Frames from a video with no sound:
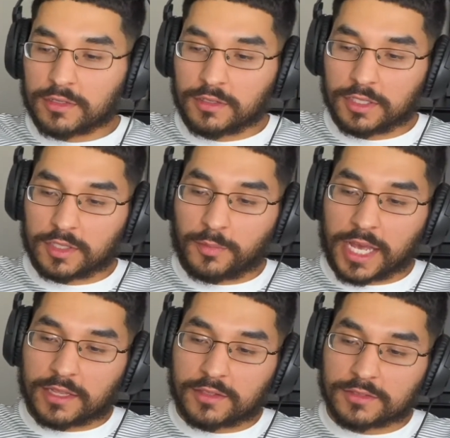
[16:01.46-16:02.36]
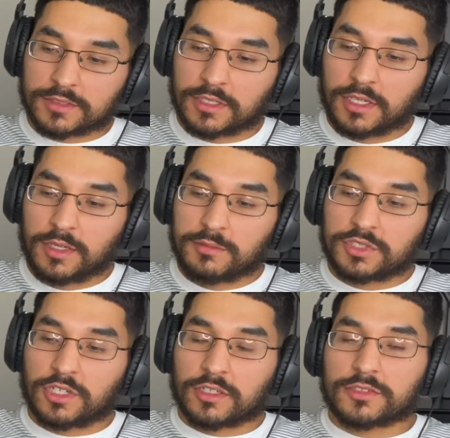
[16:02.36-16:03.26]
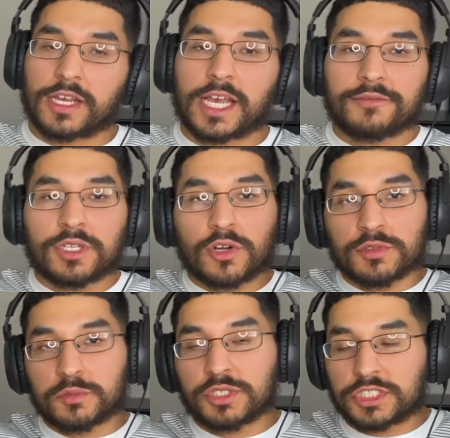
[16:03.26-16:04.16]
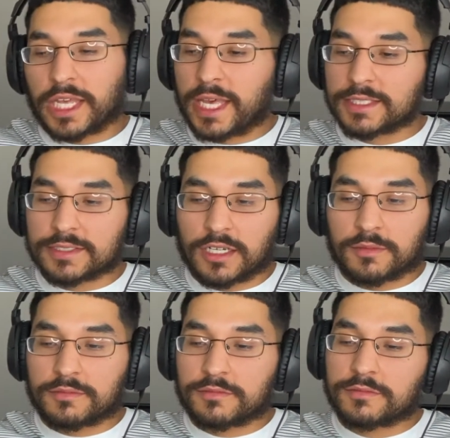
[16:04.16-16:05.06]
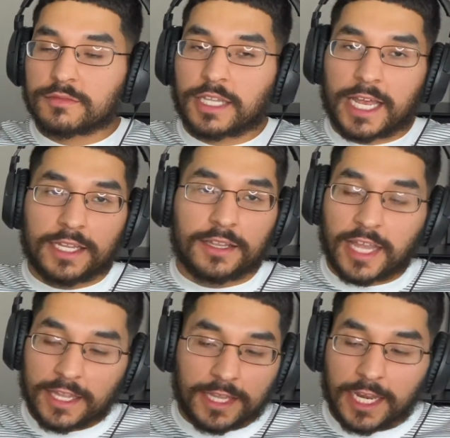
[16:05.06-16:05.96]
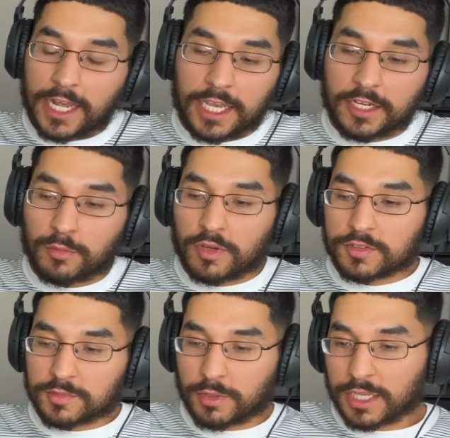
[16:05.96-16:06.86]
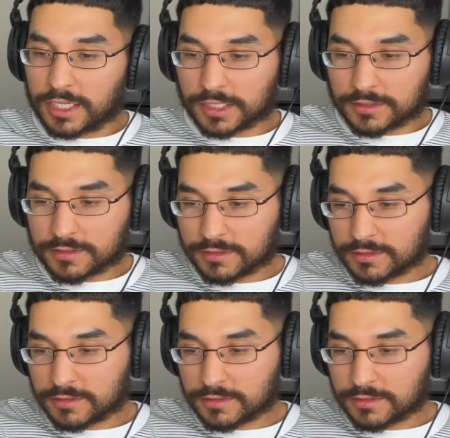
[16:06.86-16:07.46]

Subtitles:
and the Panthers, but you also have, you know, you put your hands up. That ain't in a brother's plans.